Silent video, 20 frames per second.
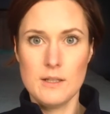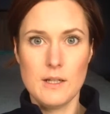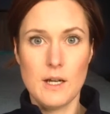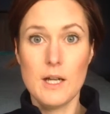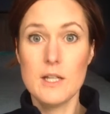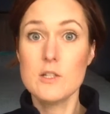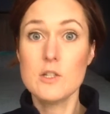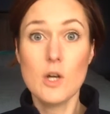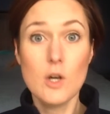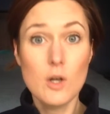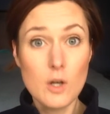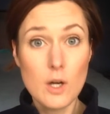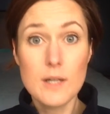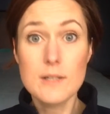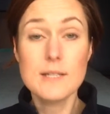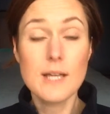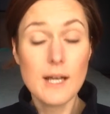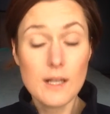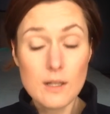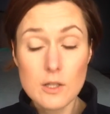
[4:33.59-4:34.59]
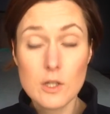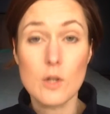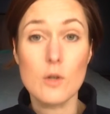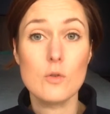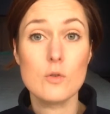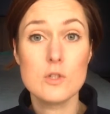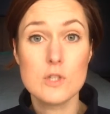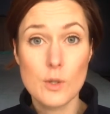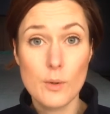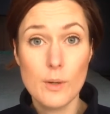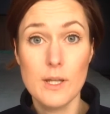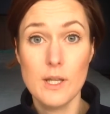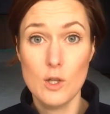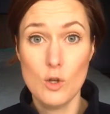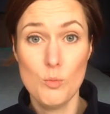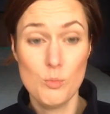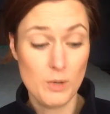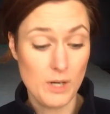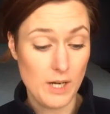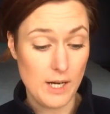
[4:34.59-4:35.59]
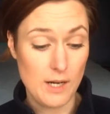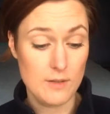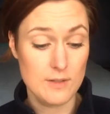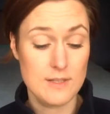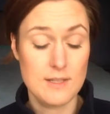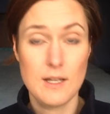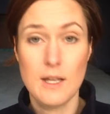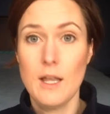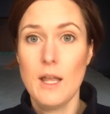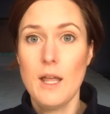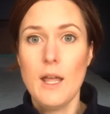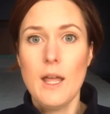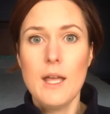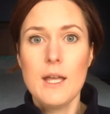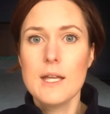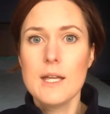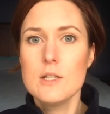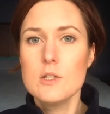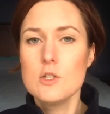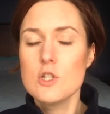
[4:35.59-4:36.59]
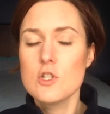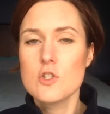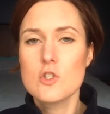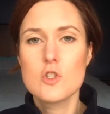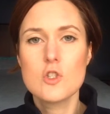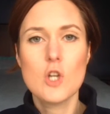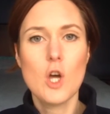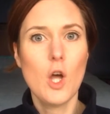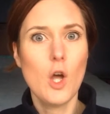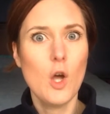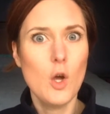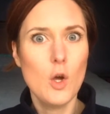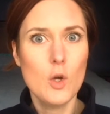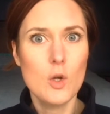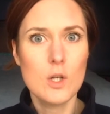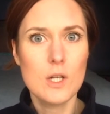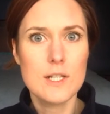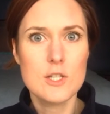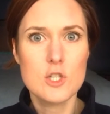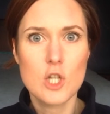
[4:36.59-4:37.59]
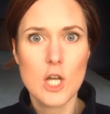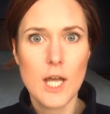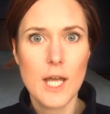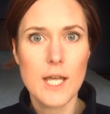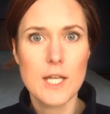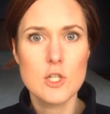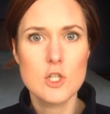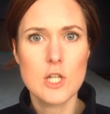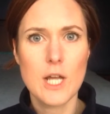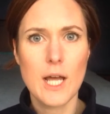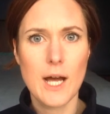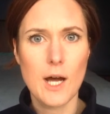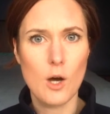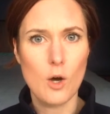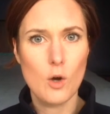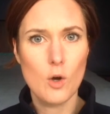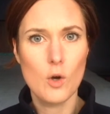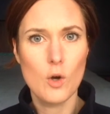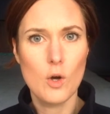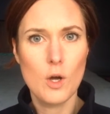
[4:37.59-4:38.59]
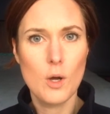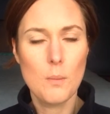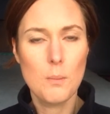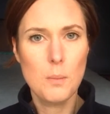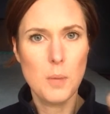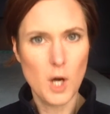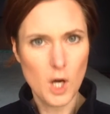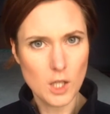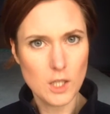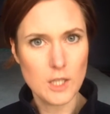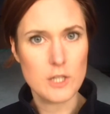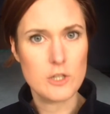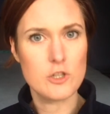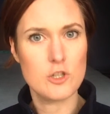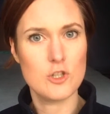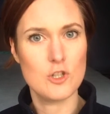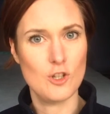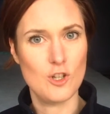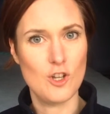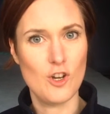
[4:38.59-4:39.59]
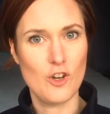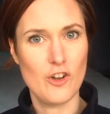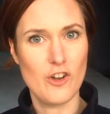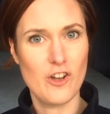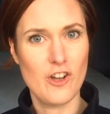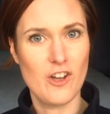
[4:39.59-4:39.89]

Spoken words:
I tell you, doing your brows can just totally change how polished you look.